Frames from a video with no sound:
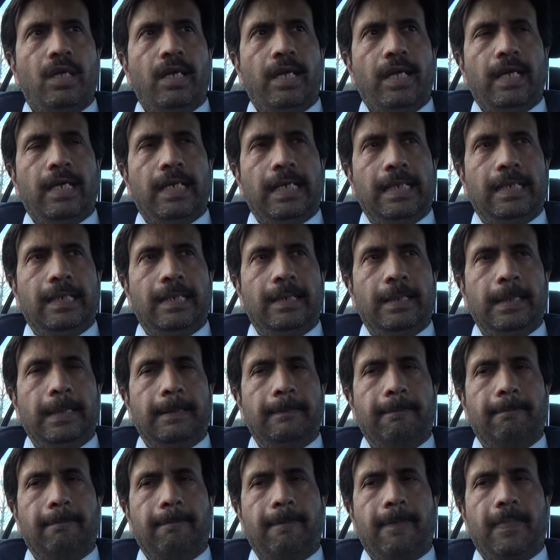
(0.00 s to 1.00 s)
and
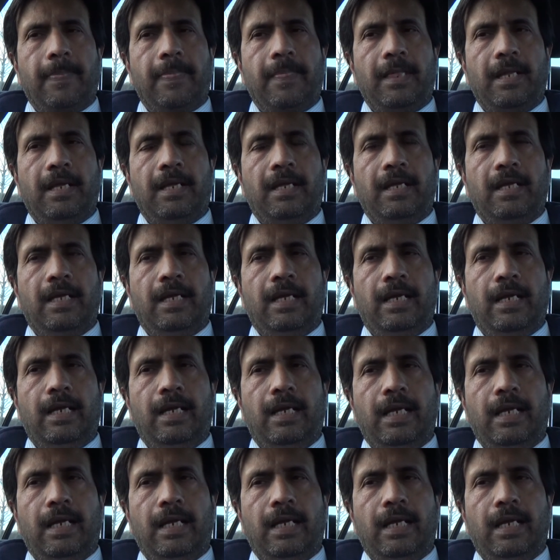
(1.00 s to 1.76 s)
uh, uh,